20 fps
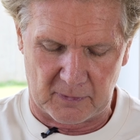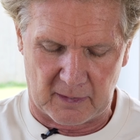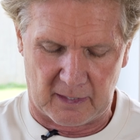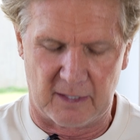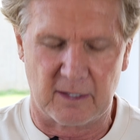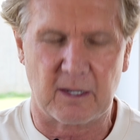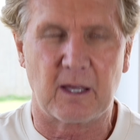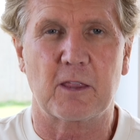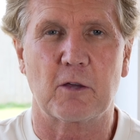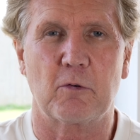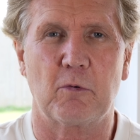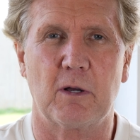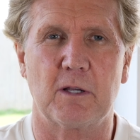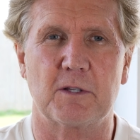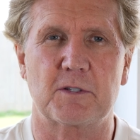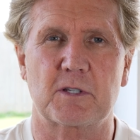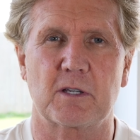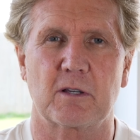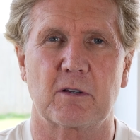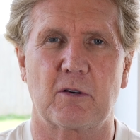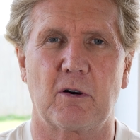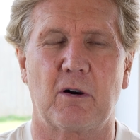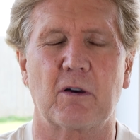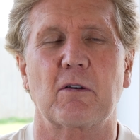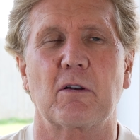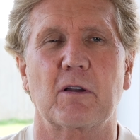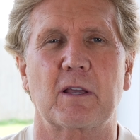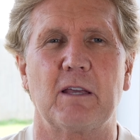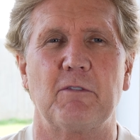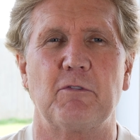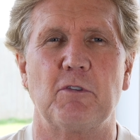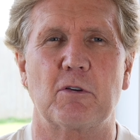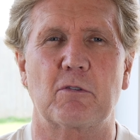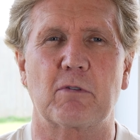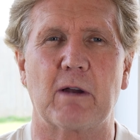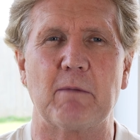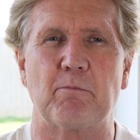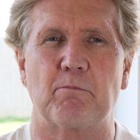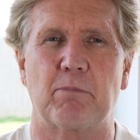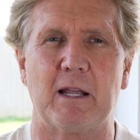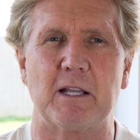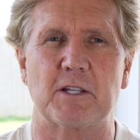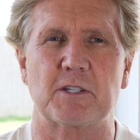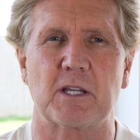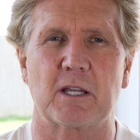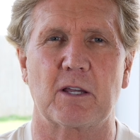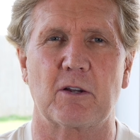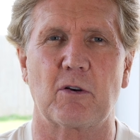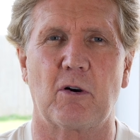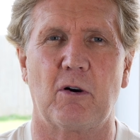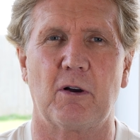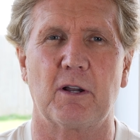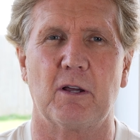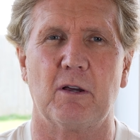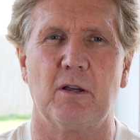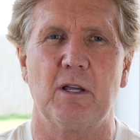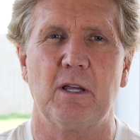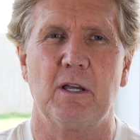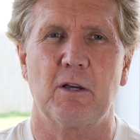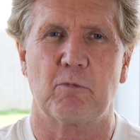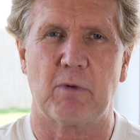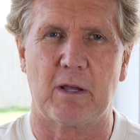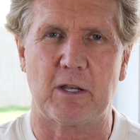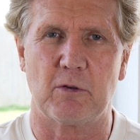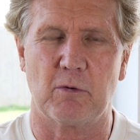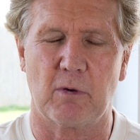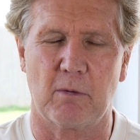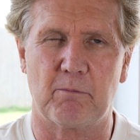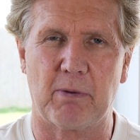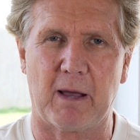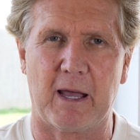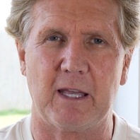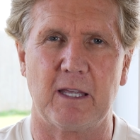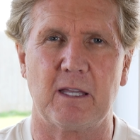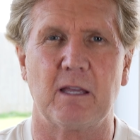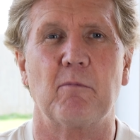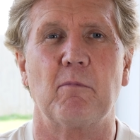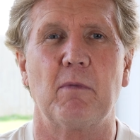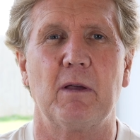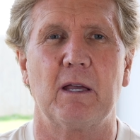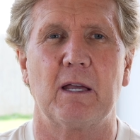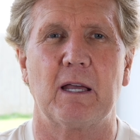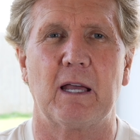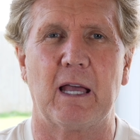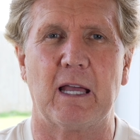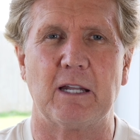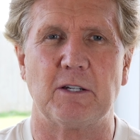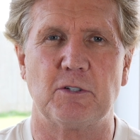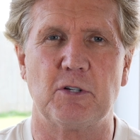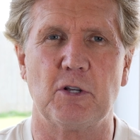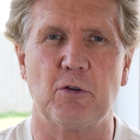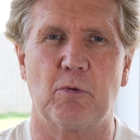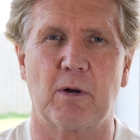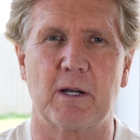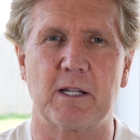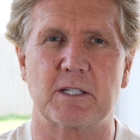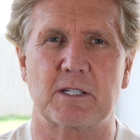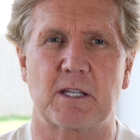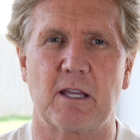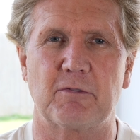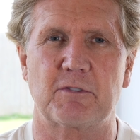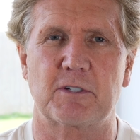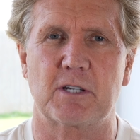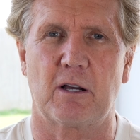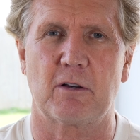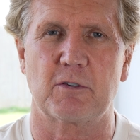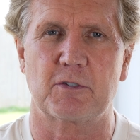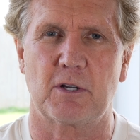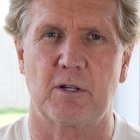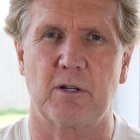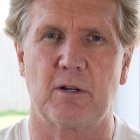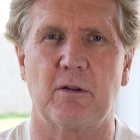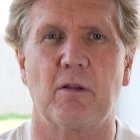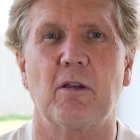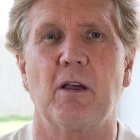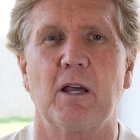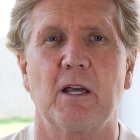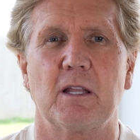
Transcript: In other words, God will give you great blessing and honor when you obey Him and do what His gift tells you to do.